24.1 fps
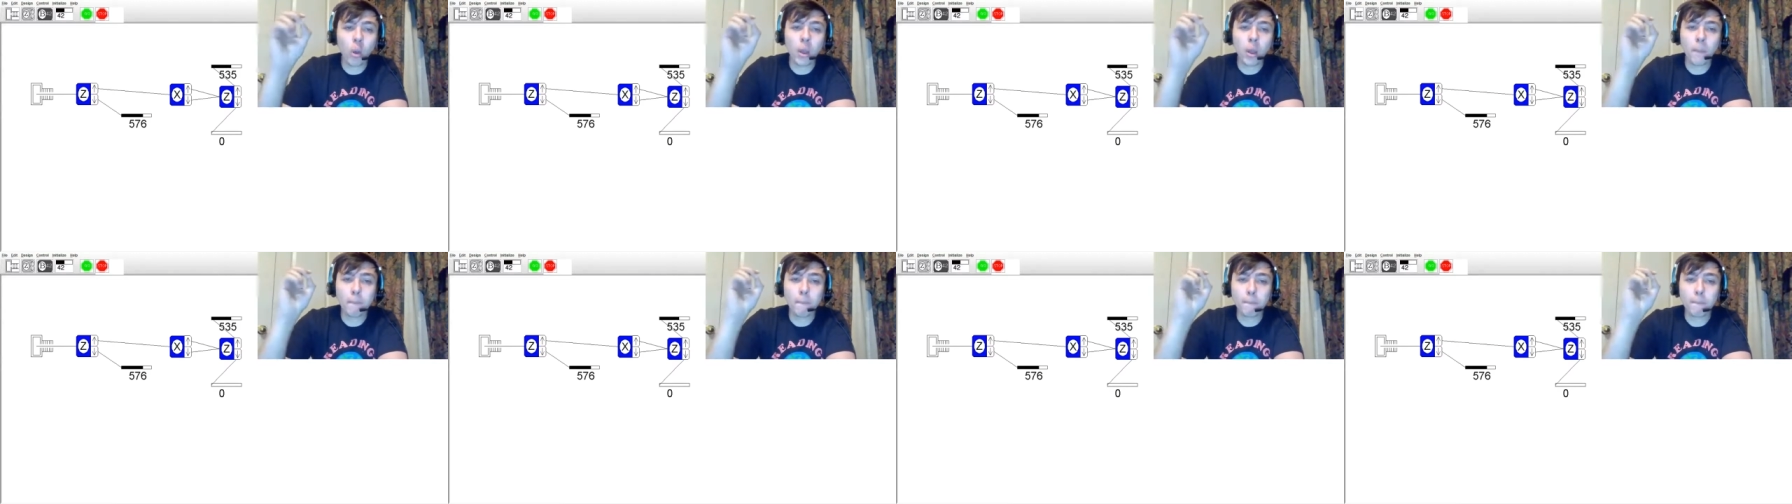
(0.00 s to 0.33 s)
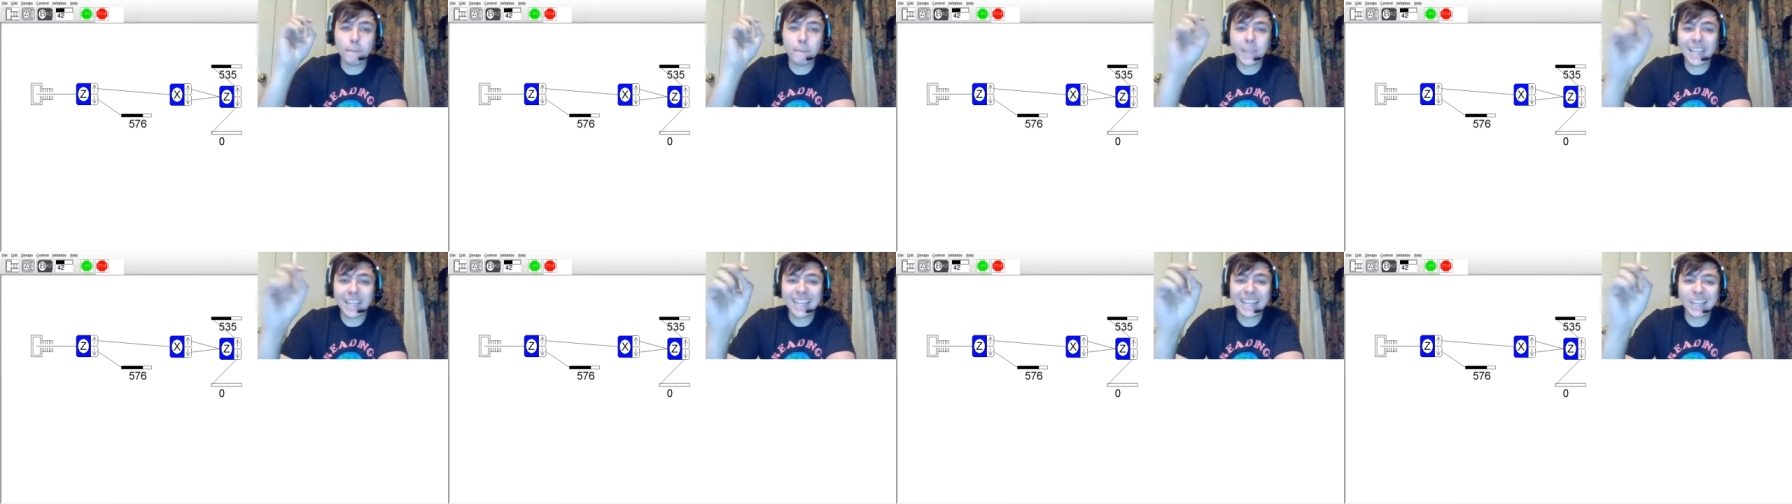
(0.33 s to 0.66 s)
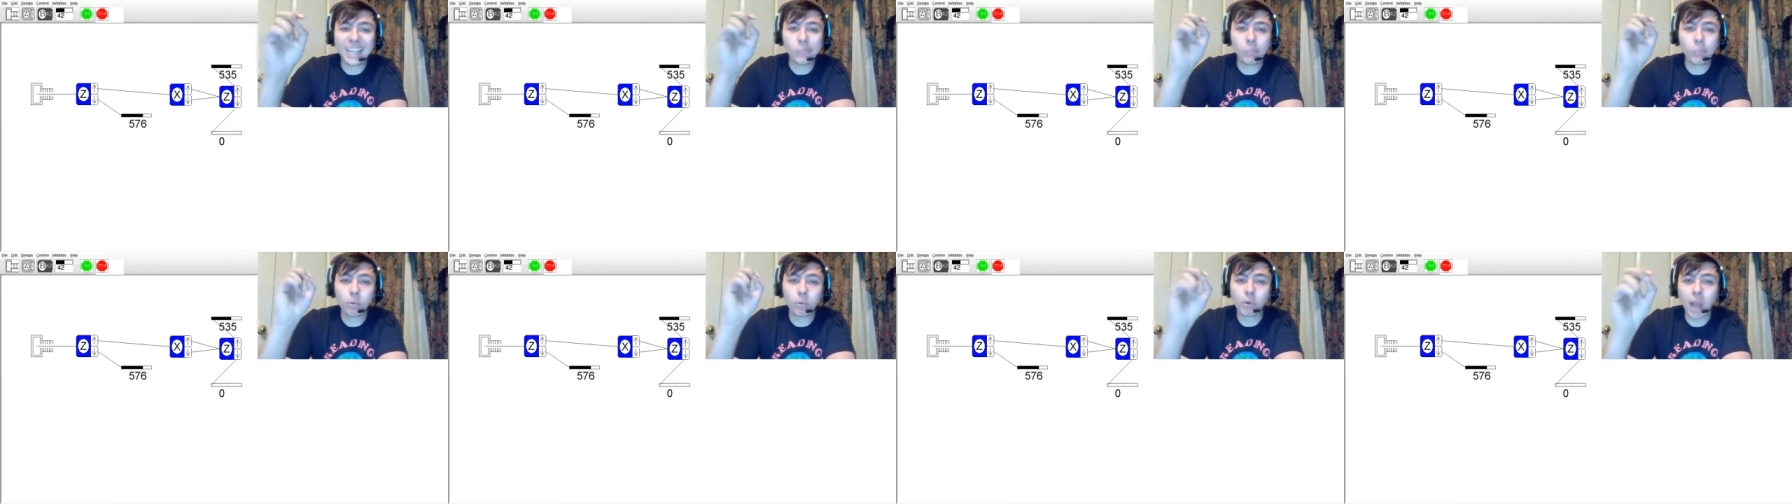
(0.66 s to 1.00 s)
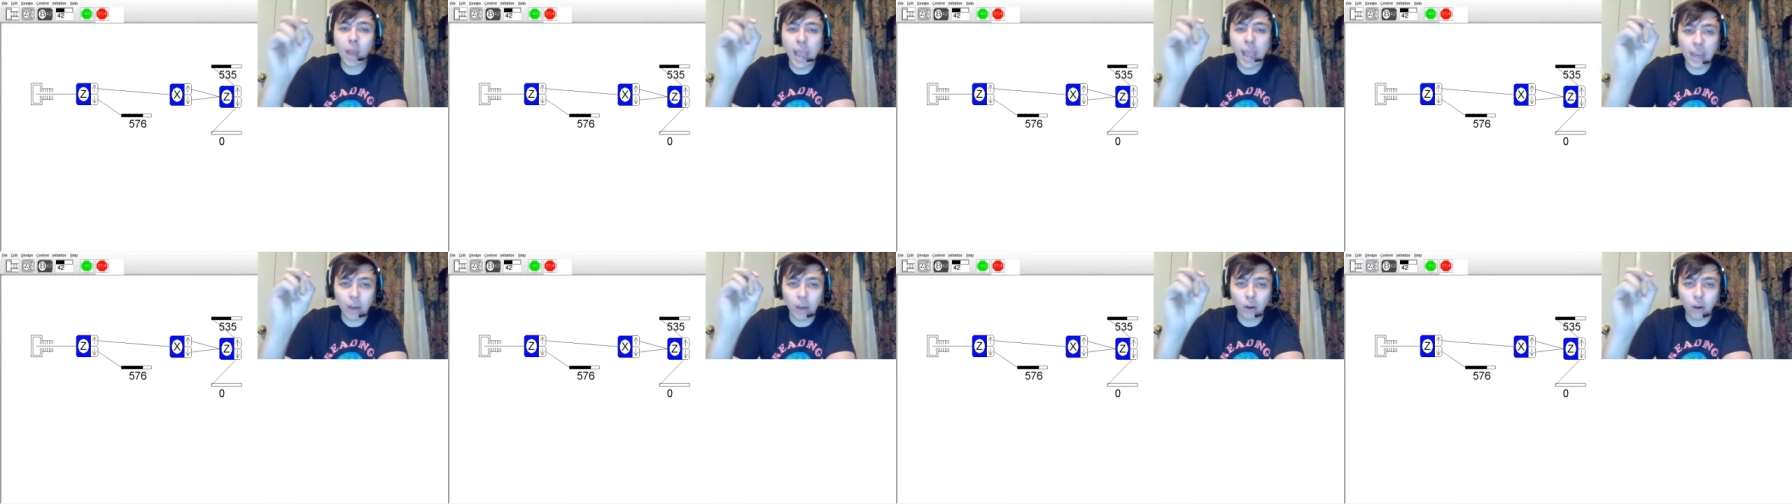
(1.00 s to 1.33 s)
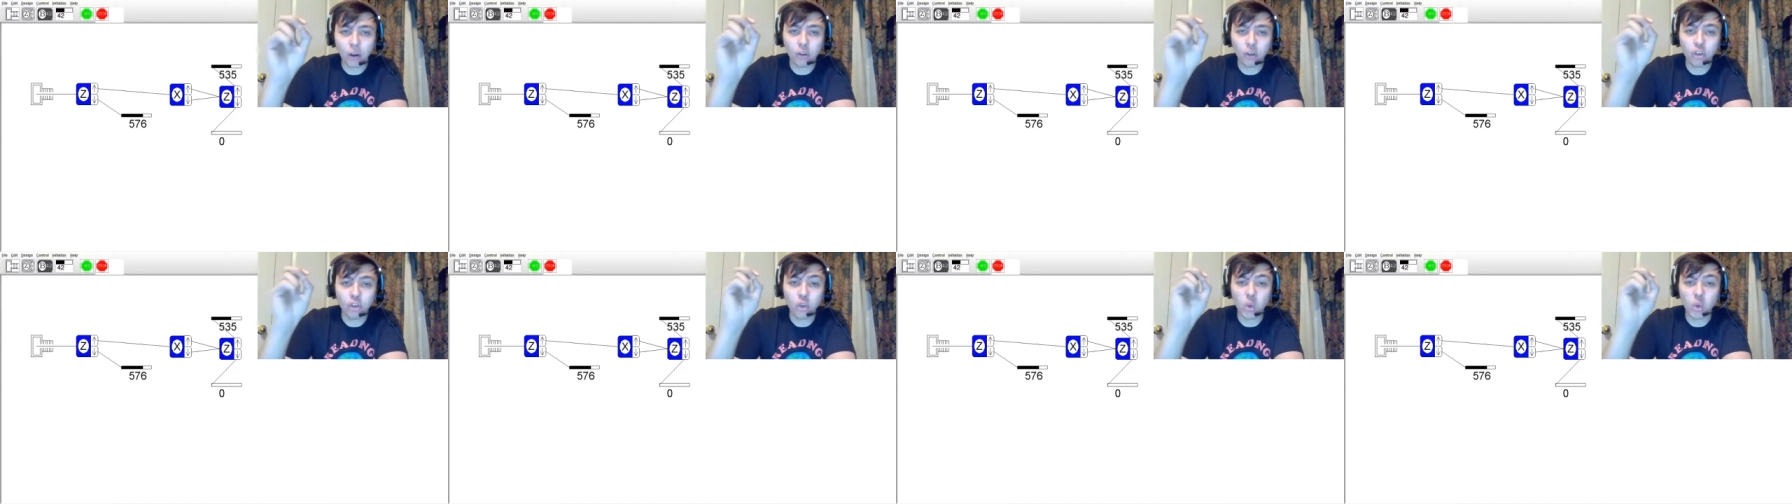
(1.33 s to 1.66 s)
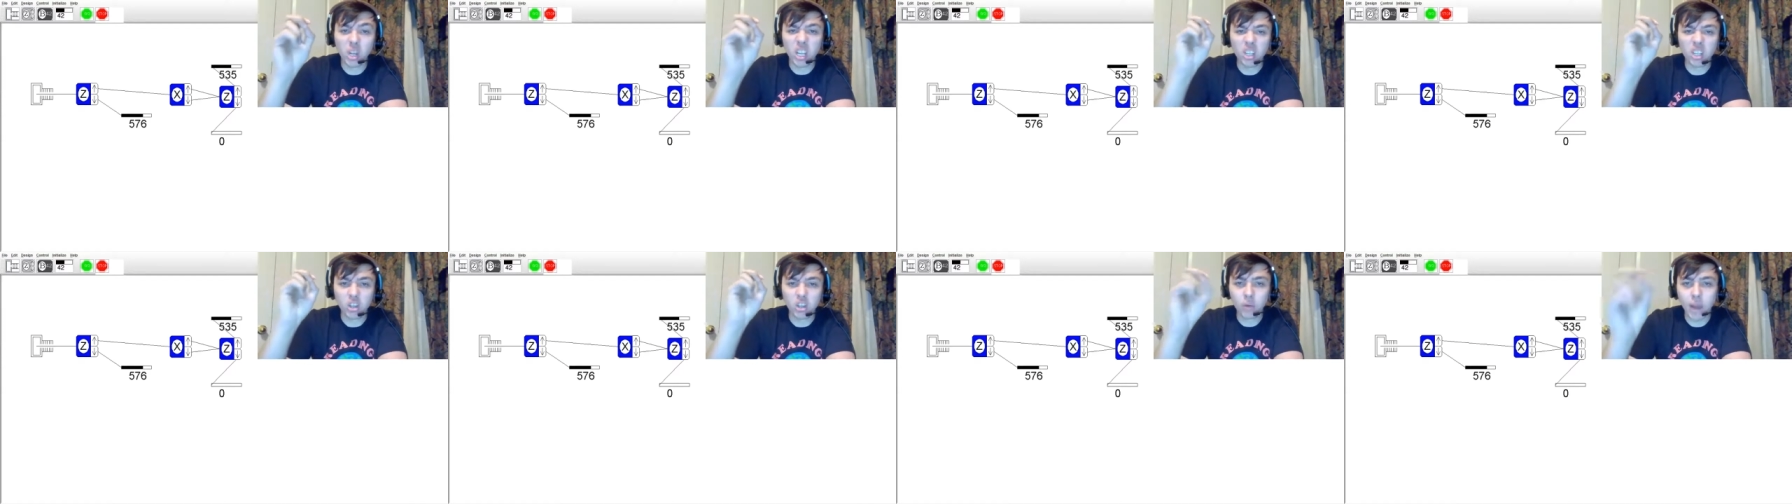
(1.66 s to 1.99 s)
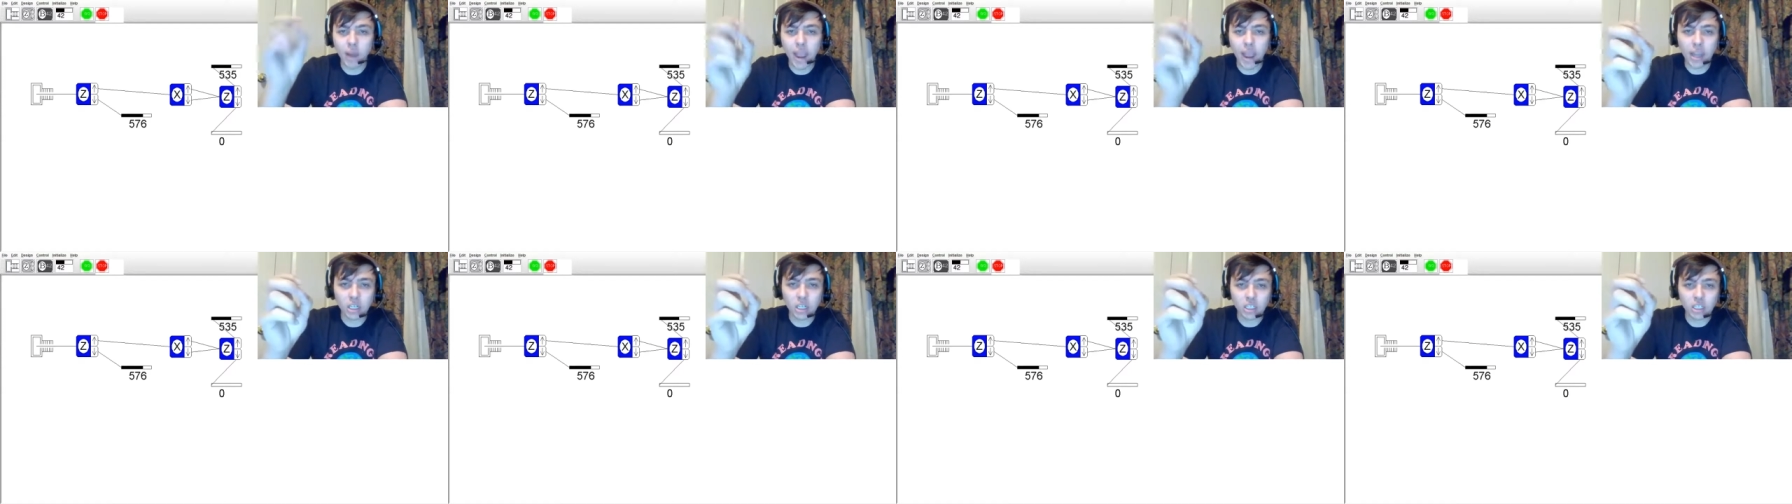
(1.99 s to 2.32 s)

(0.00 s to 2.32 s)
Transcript: meaning prior to an interaction.